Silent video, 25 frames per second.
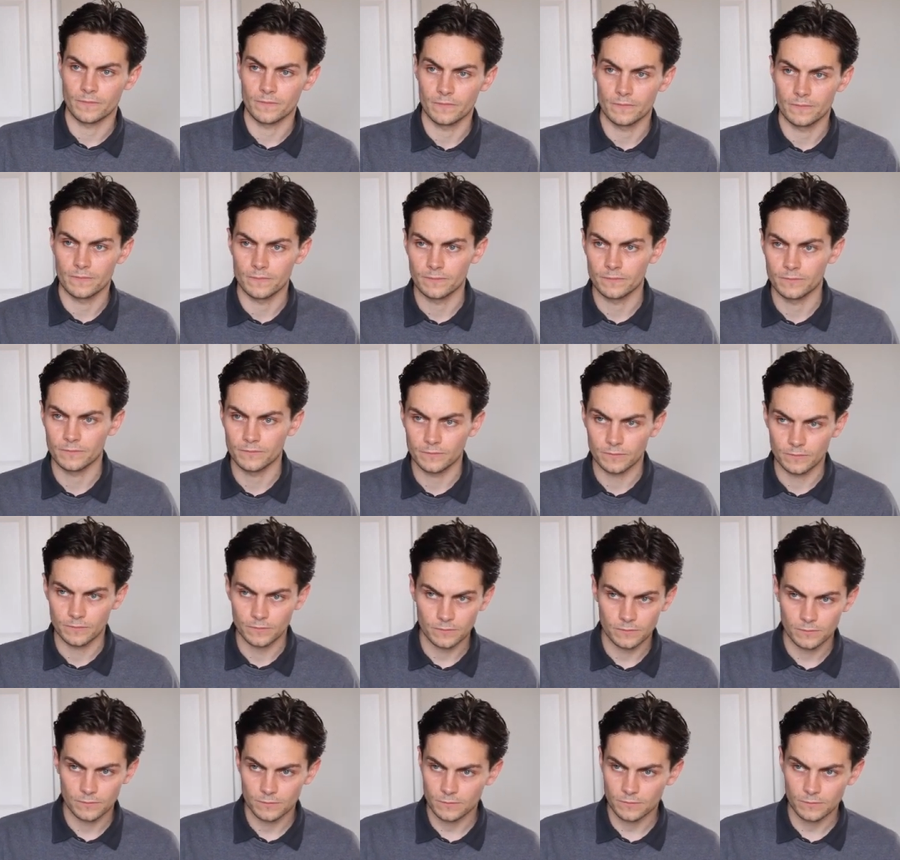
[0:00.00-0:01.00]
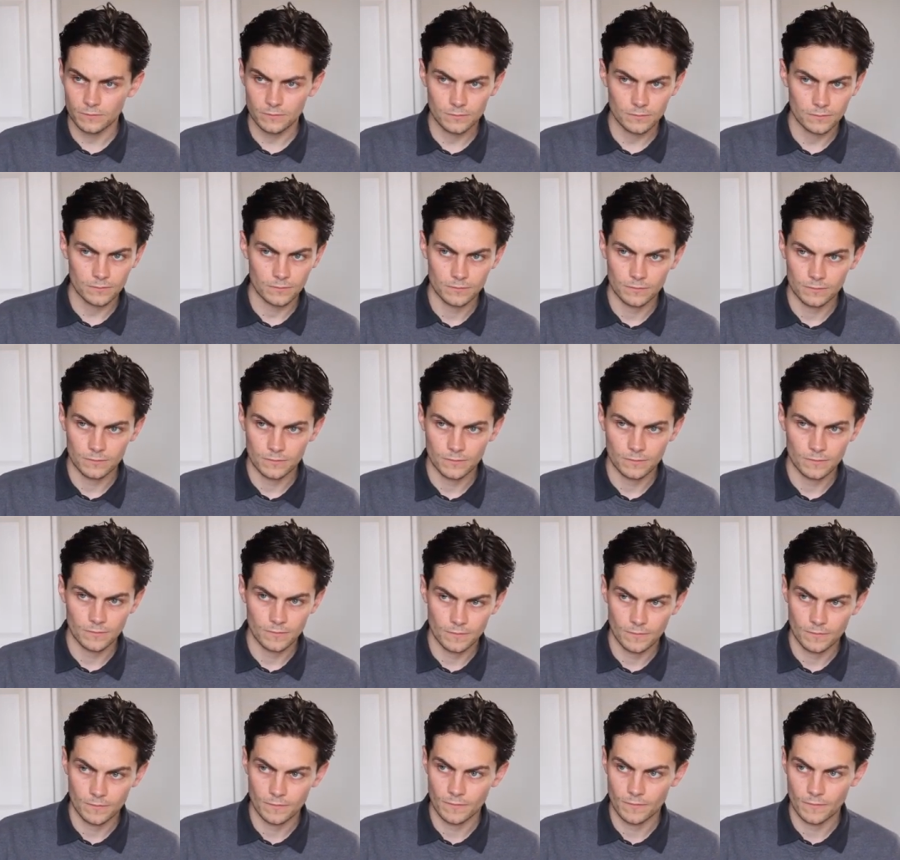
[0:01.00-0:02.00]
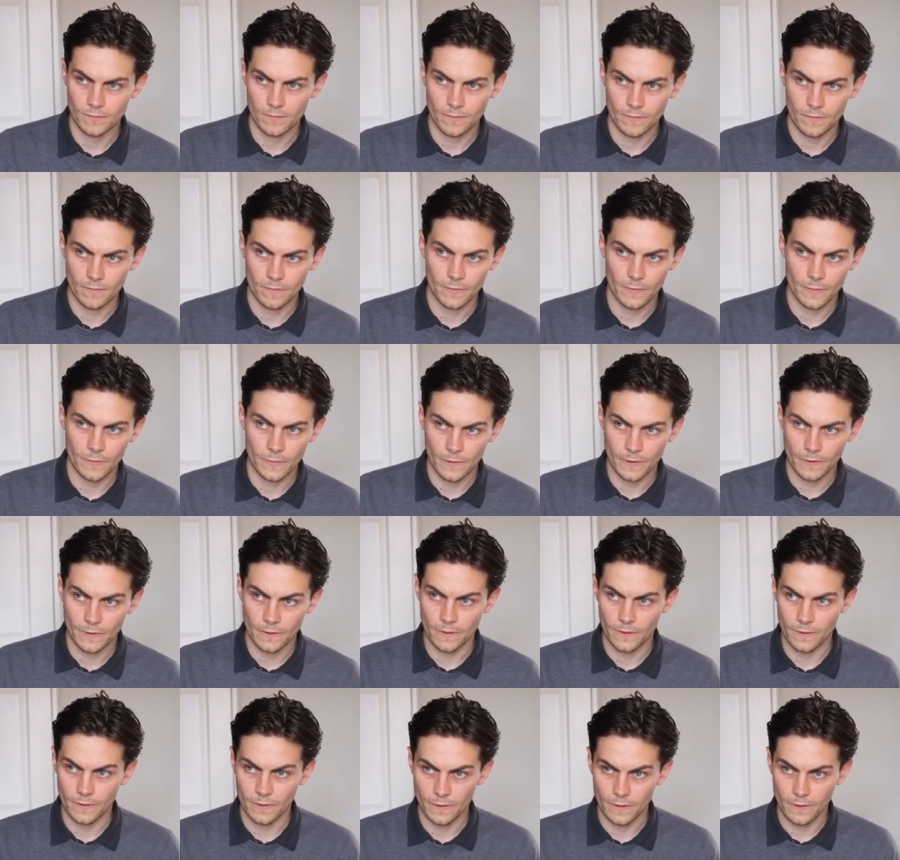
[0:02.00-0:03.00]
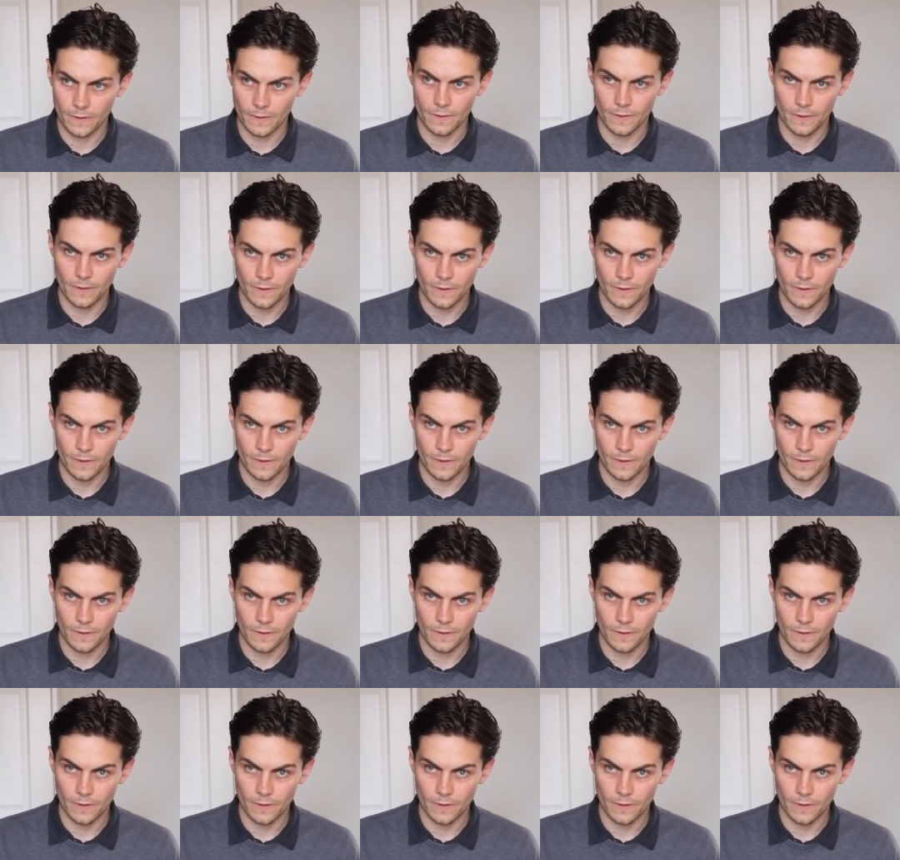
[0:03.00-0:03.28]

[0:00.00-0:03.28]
Nothing is said.